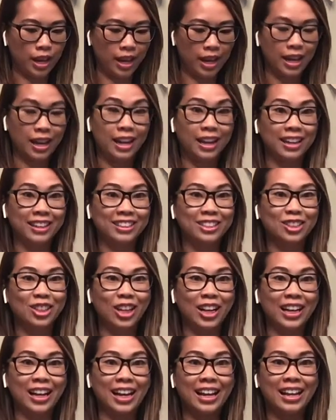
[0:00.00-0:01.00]
Okay,
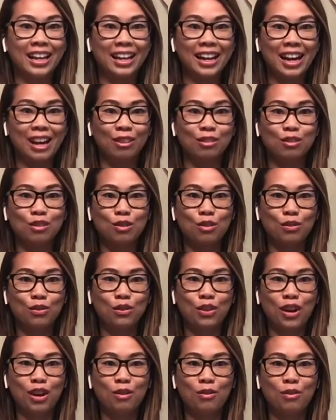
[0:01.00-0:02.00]
check it out
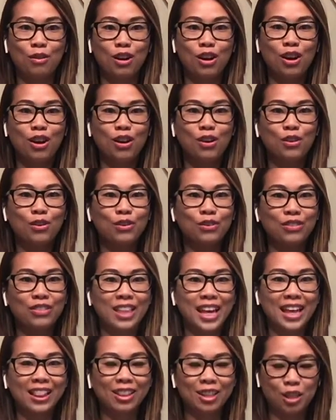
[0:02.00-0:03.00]
so far.
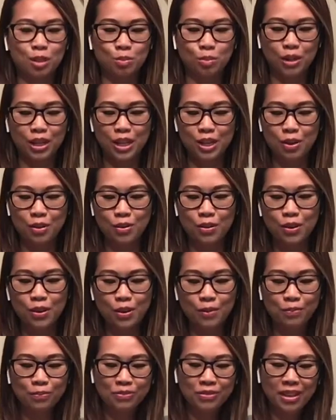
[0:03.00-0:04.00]
Whoa, that looks pretty
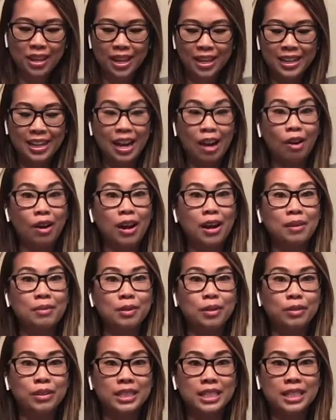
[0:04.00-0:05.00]
cool. Now
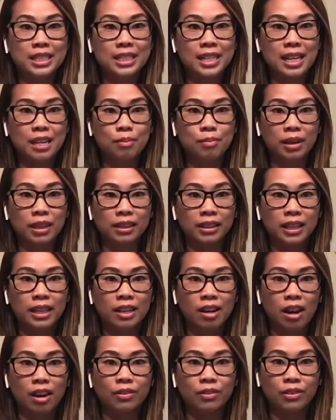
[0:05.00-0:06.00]
I'm going to take
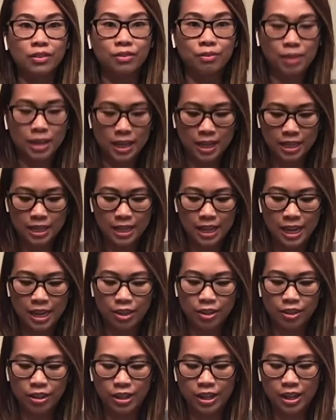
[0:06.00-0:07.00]
my lid off of my
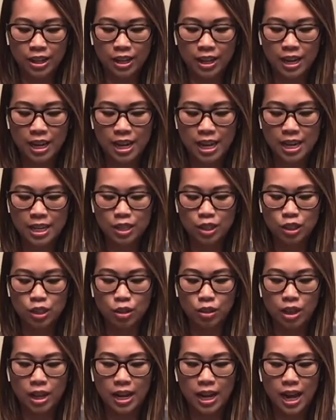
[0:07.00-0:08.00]
container here
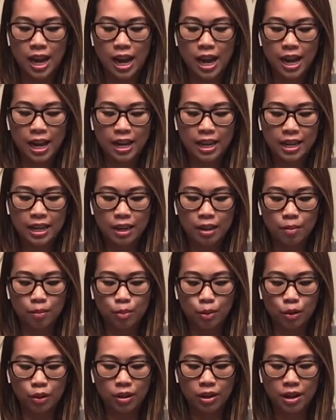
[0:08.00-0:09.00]
so that I
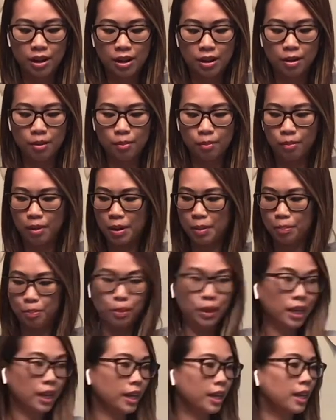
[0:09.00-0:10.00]
can put
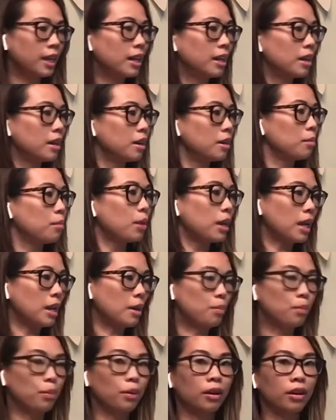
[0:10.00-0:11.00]
my big
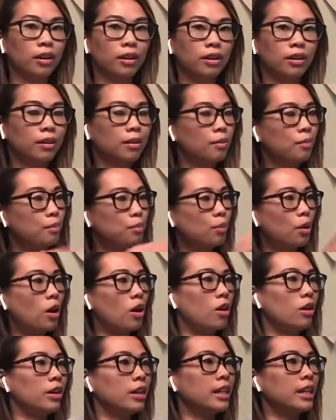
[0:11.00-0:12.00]
paper
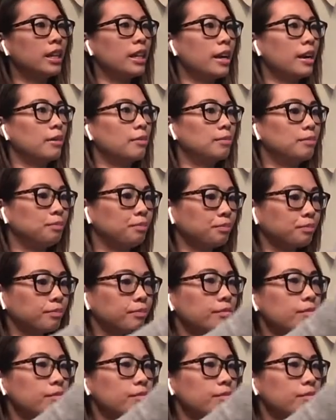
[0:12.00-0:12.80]
ball in there.